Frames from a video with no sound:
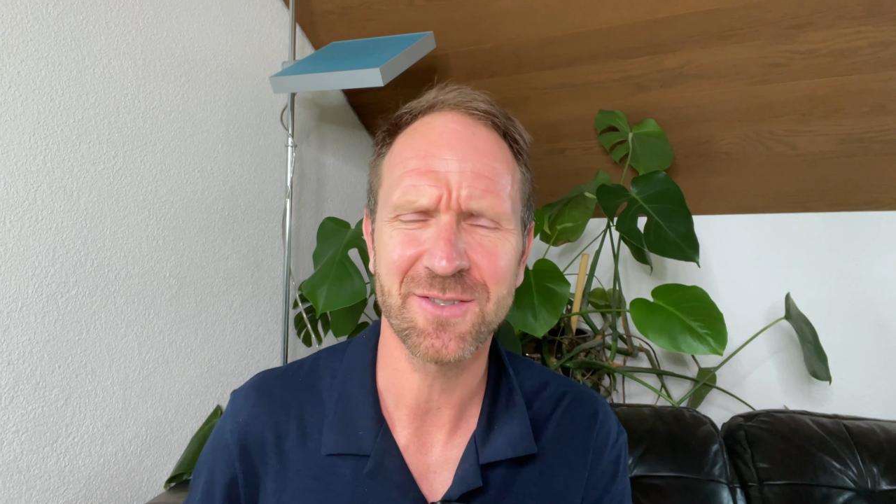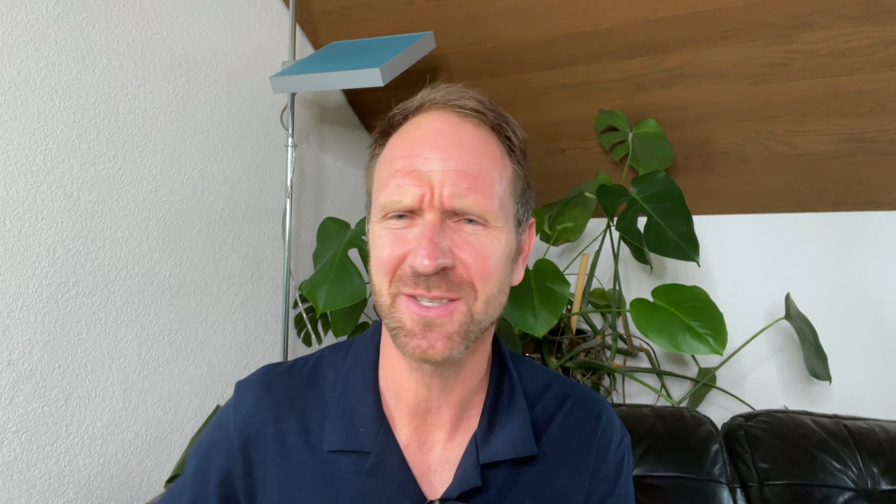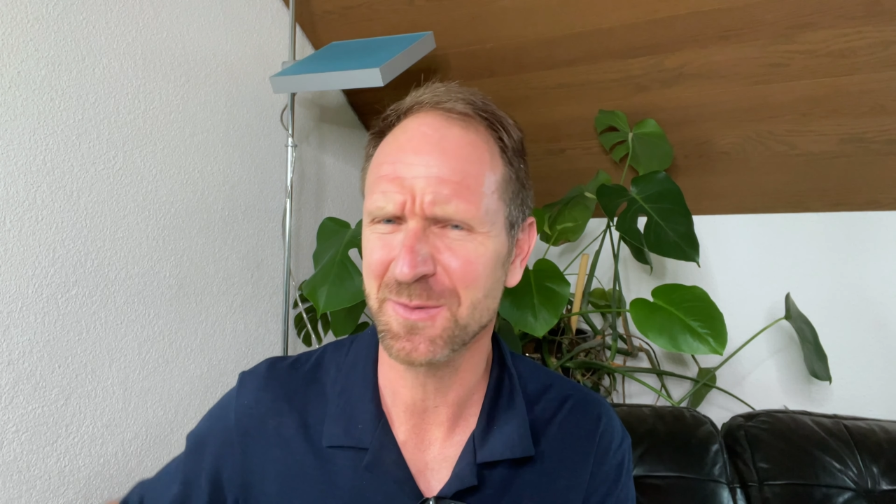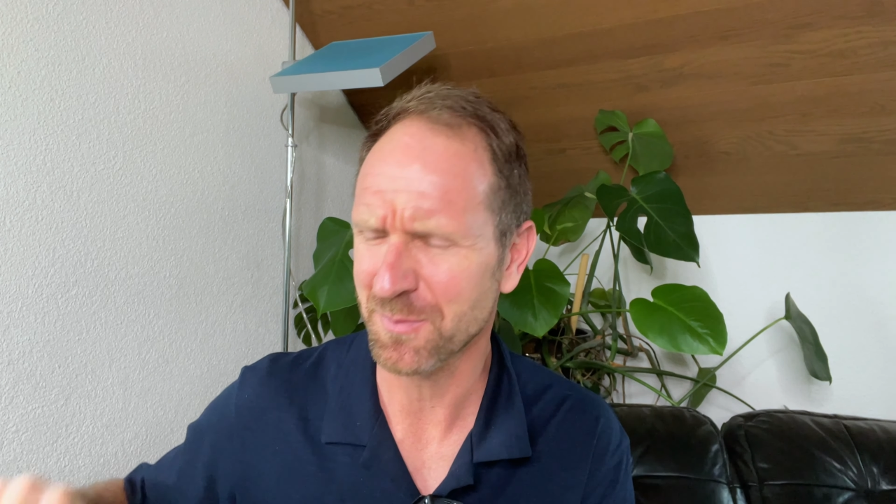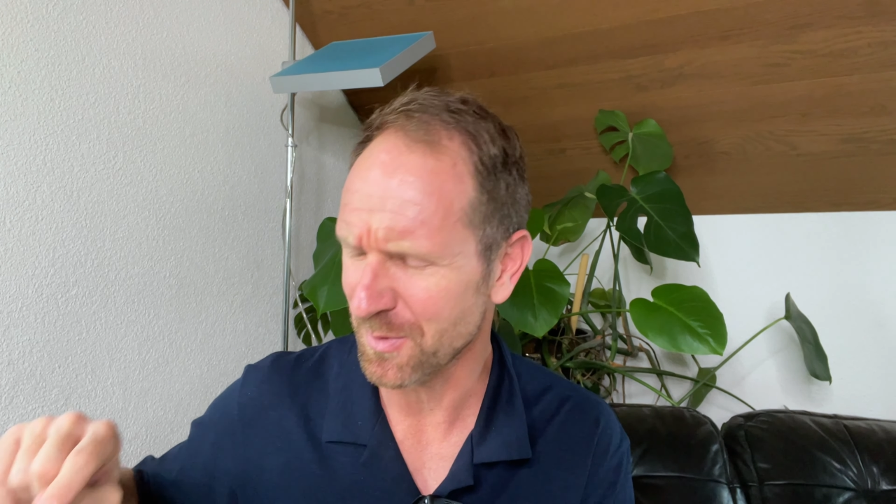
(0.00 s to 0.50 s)

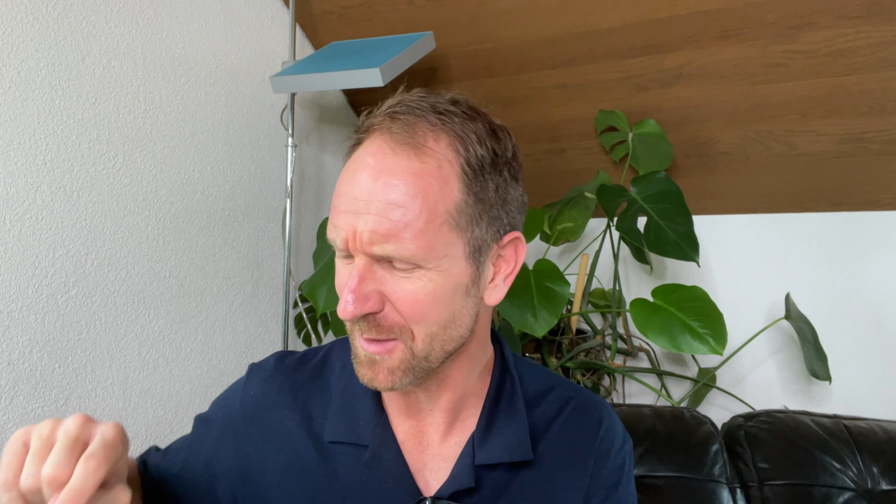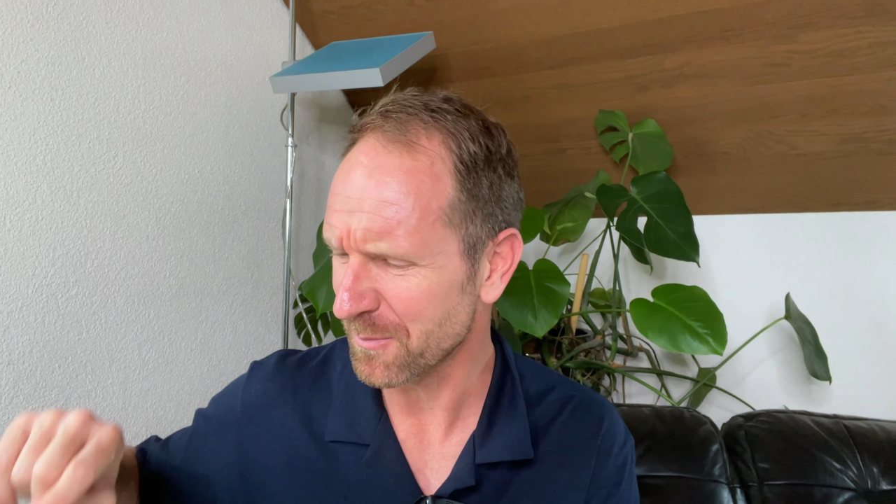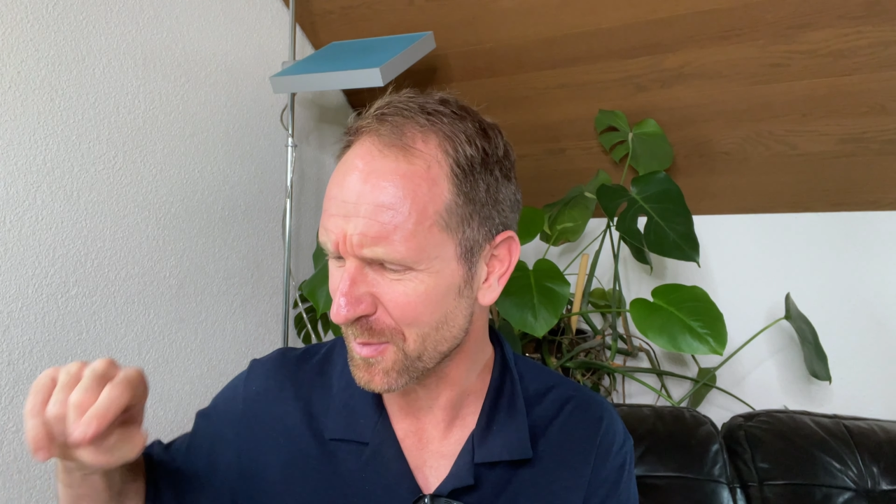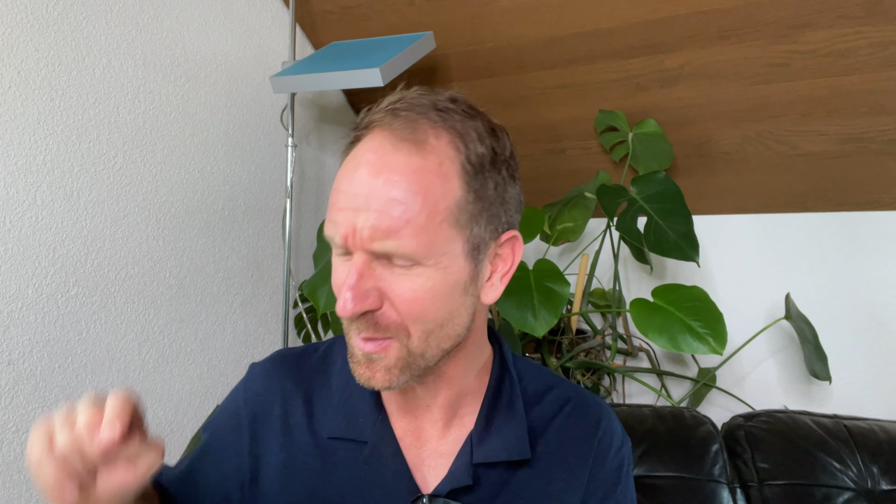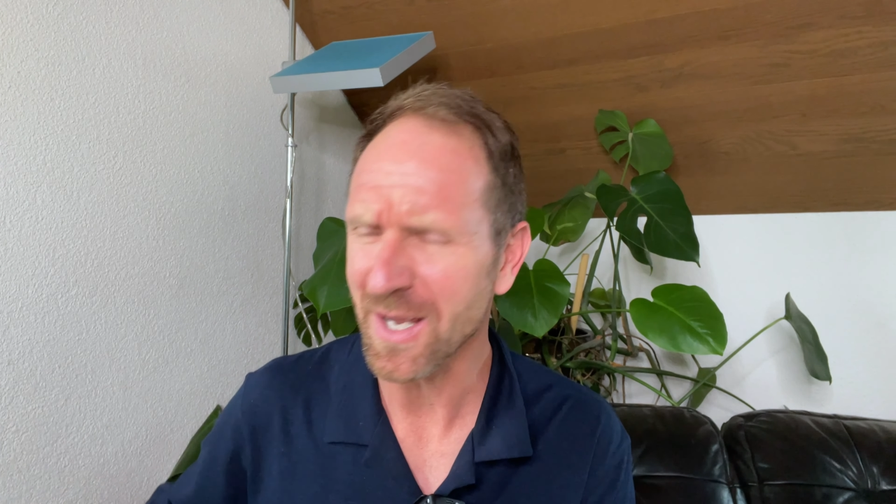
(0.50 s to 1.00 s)
She's been
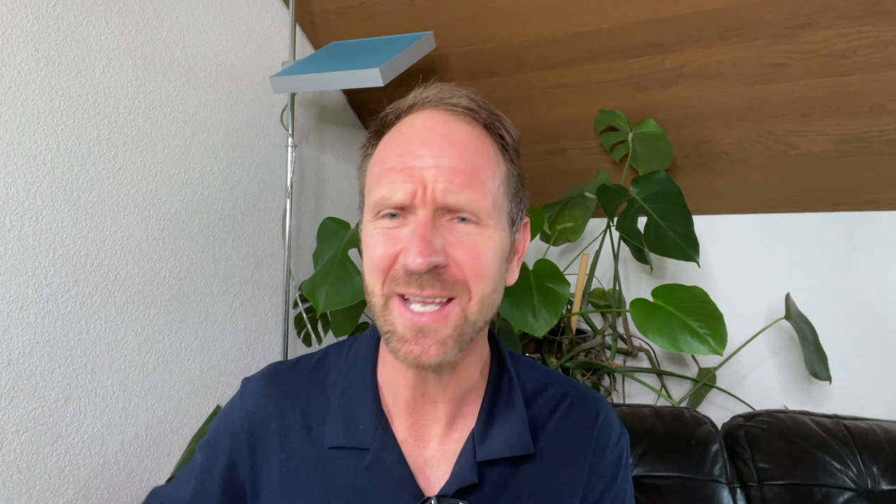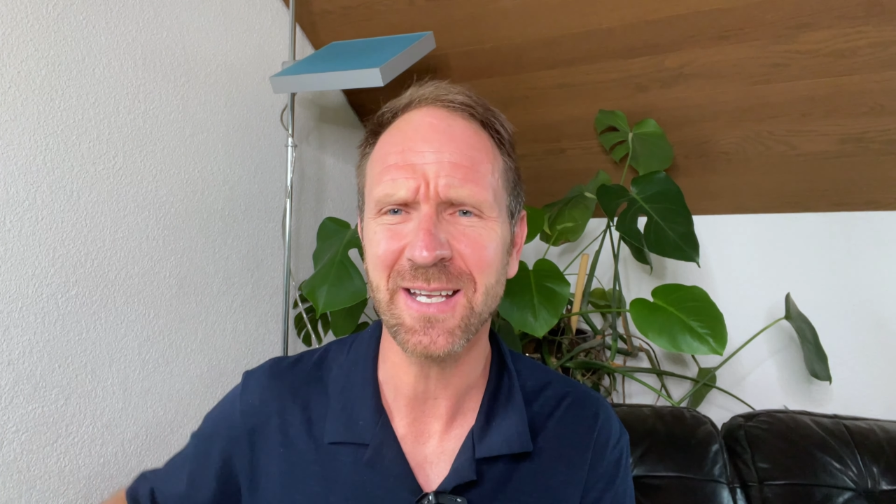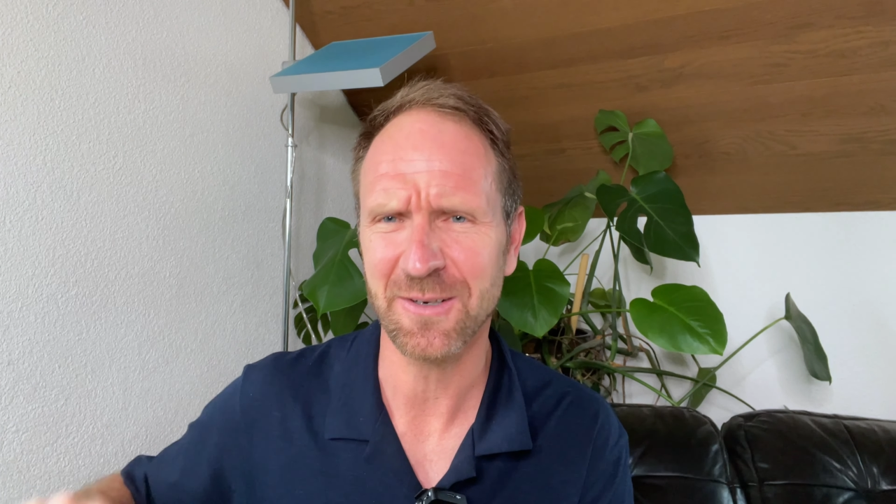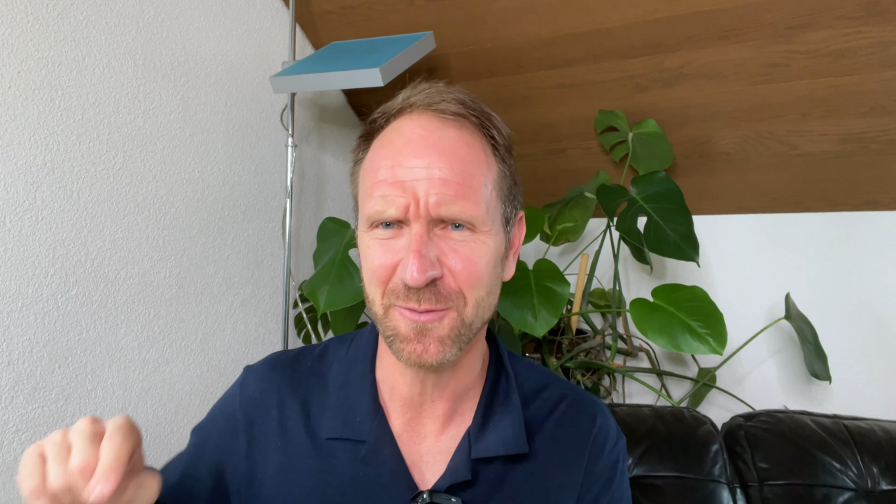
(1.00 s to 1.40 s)
praying and